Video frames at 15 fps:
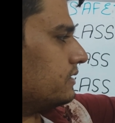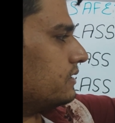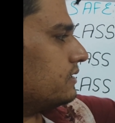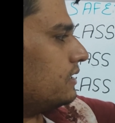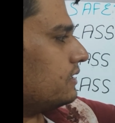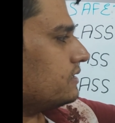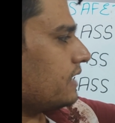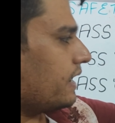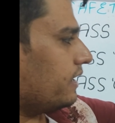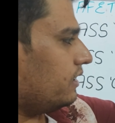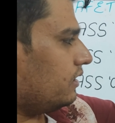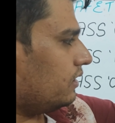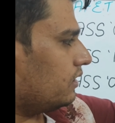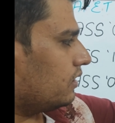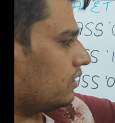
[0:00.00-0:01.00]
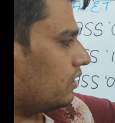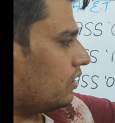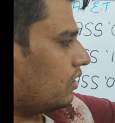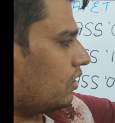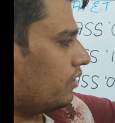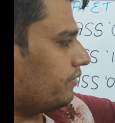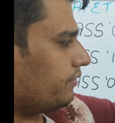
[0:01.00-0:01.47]
is the sign
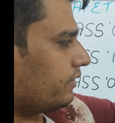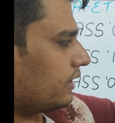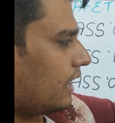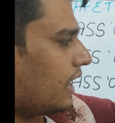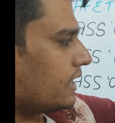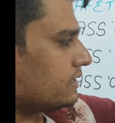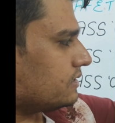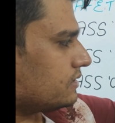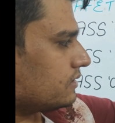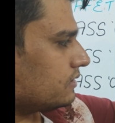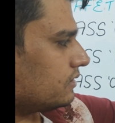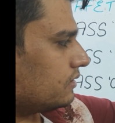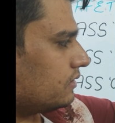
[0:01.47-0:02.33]
of class